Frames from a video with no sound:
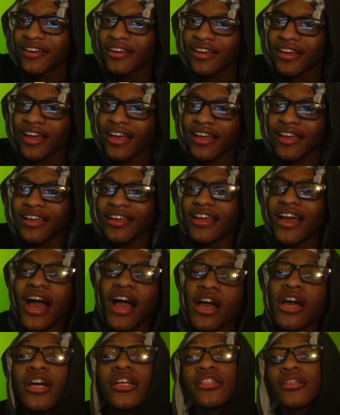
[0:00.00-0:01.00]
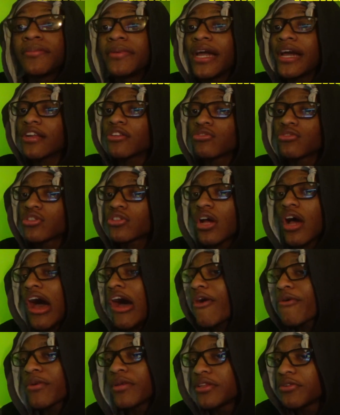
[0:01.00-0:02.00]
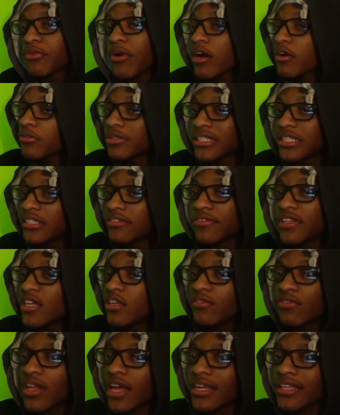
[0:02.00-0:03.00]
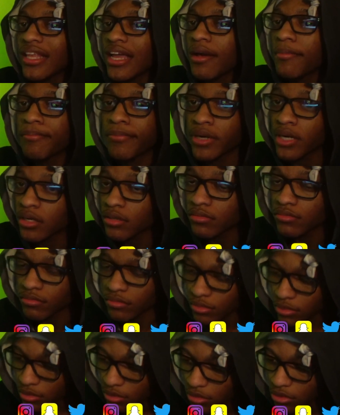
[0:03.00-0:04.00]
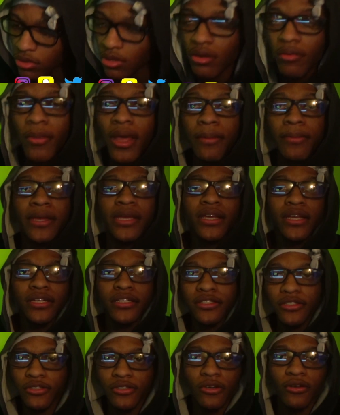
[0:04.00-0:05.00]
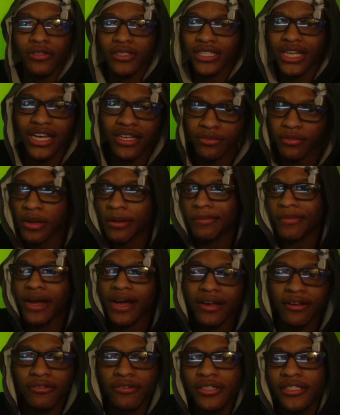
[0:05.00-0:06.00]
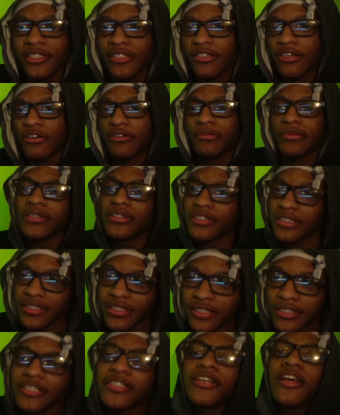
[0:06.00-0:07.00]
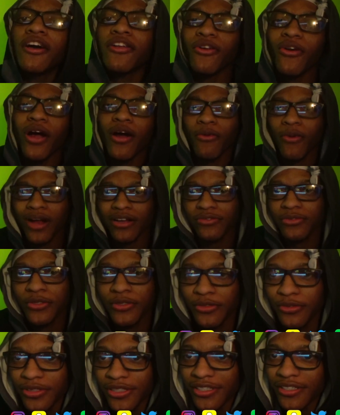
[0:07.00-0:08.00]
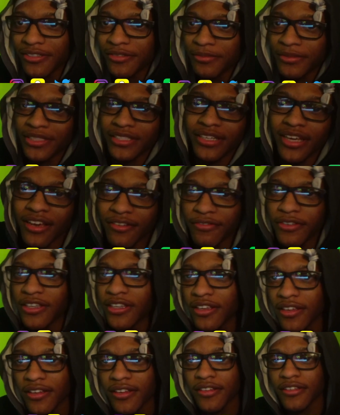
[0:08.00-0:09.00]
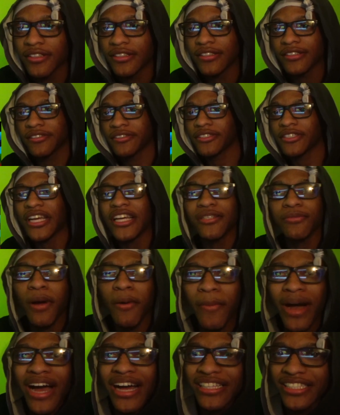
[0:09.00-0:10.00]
Hey, I, to be honest with y'all, I don't really rock with Chief Keef like that, but you know maybe he could you know change my mind on this song. But y'all know I rocks with Uzi on me heavy. Change my mind.